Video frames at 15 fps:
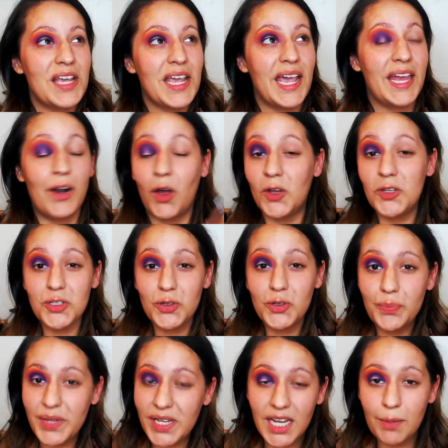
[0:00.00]
And also,
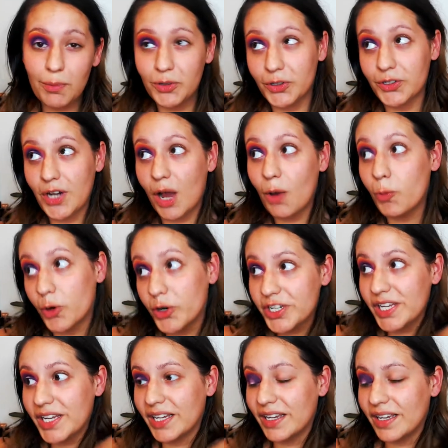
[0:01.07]
being able to not
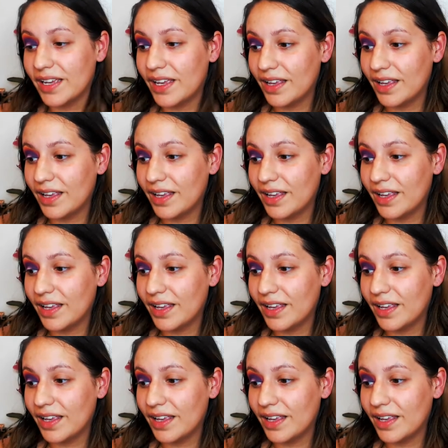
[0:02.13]
working